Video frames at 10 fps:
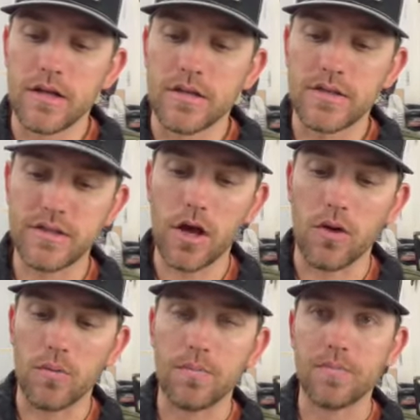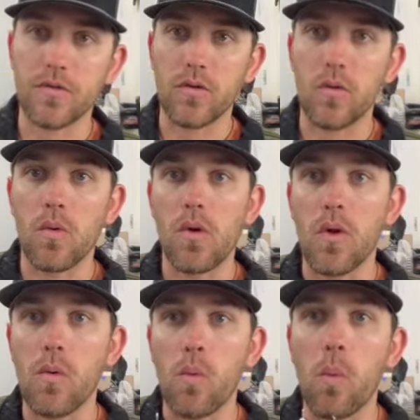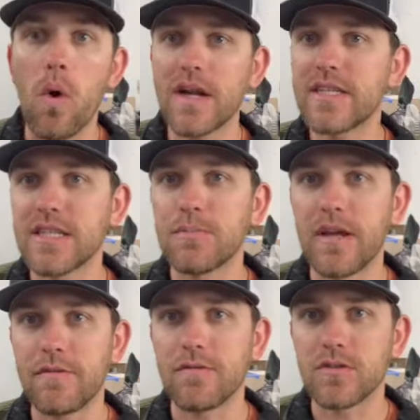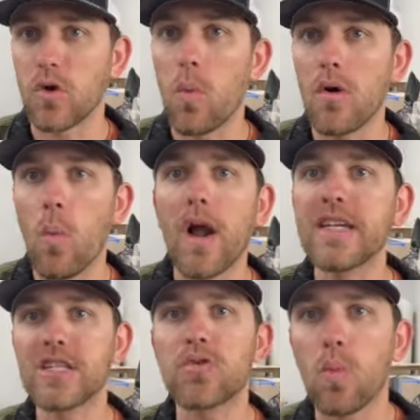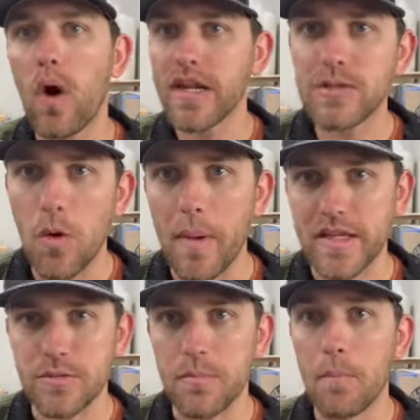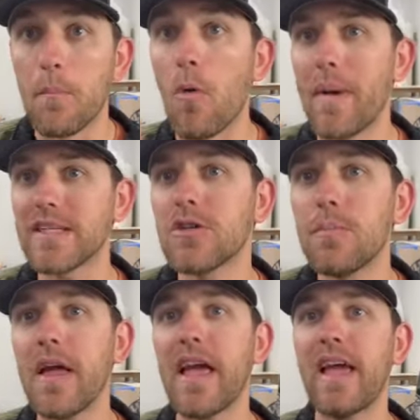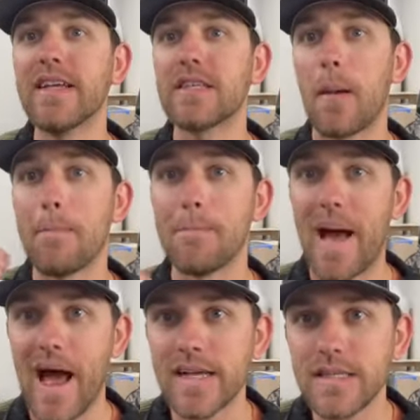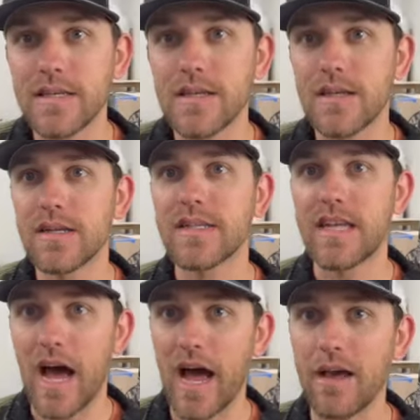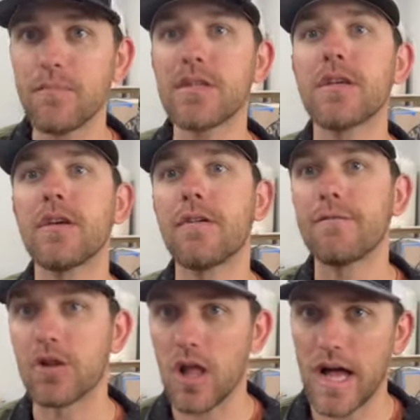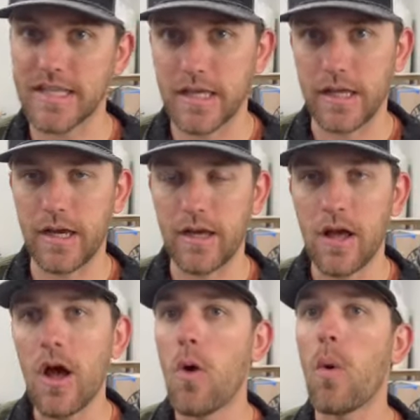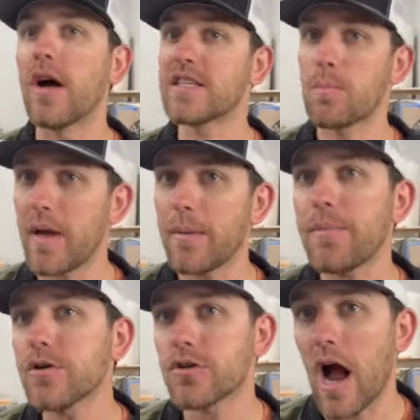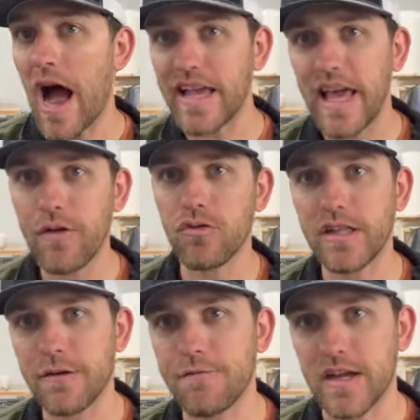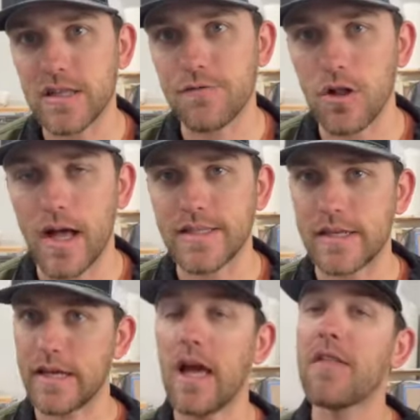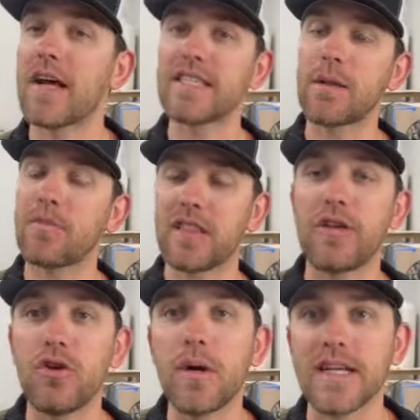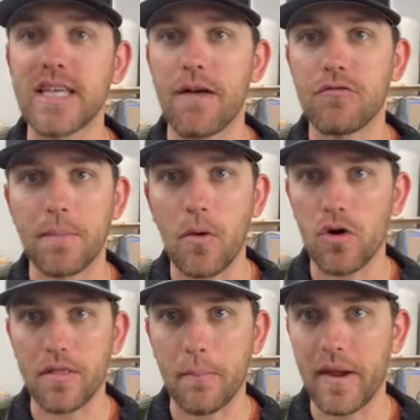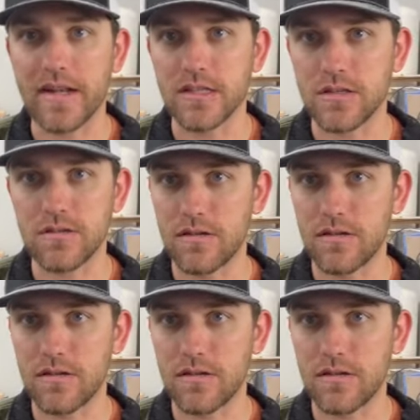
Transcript: So what does this mean? So what is momentum? Momentum is mass times velocity. Well, as a bait builder, I can't really affect the velocity. That's something that you guys have to impart on the bait as